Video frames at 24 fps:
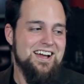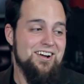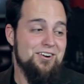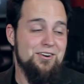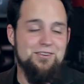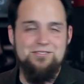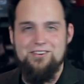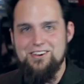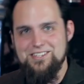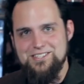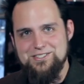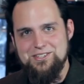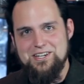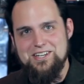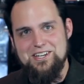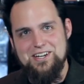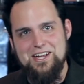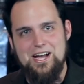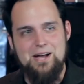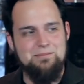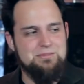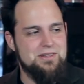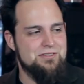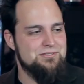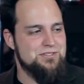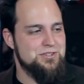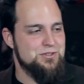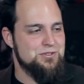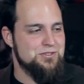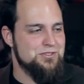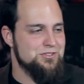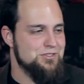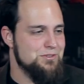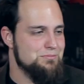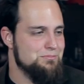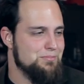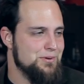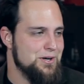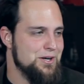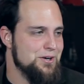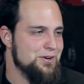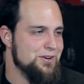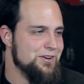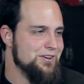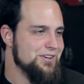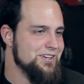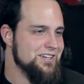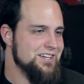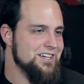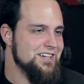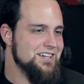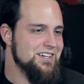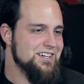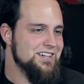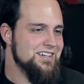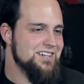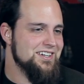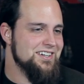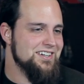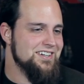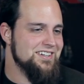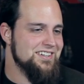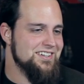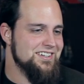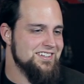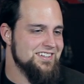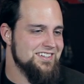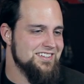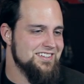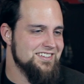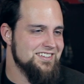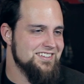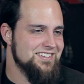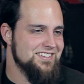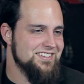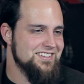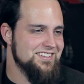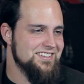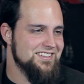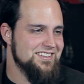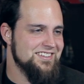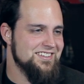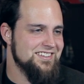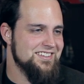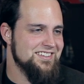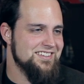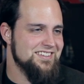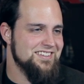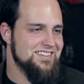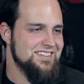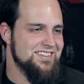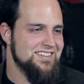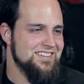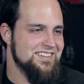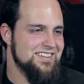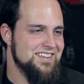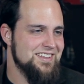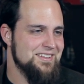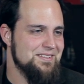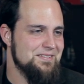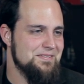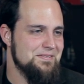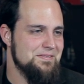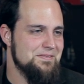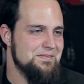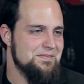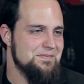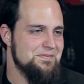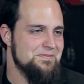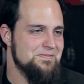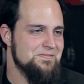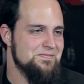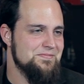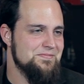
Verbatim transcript: oh, I've also got a copy of Duke Nukem pre-ordered. Yeah. Well, the miracle there is I was actually able to find the receipt,